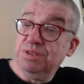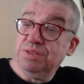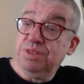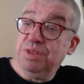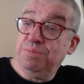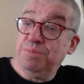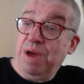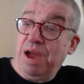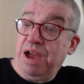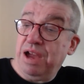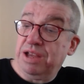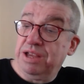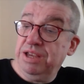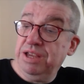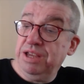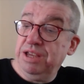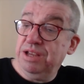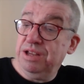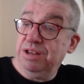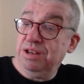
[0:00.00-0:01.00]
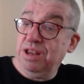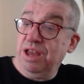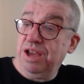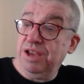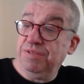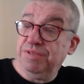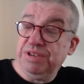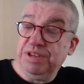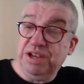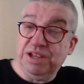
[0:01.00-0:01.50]
the Marquee
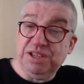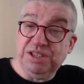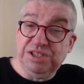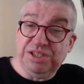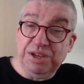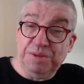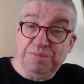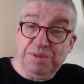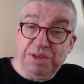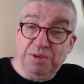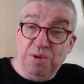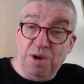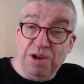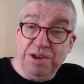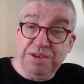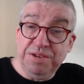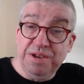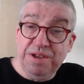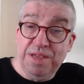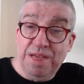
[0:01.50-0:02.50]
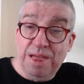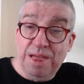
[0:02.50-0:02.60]
Live in 1971,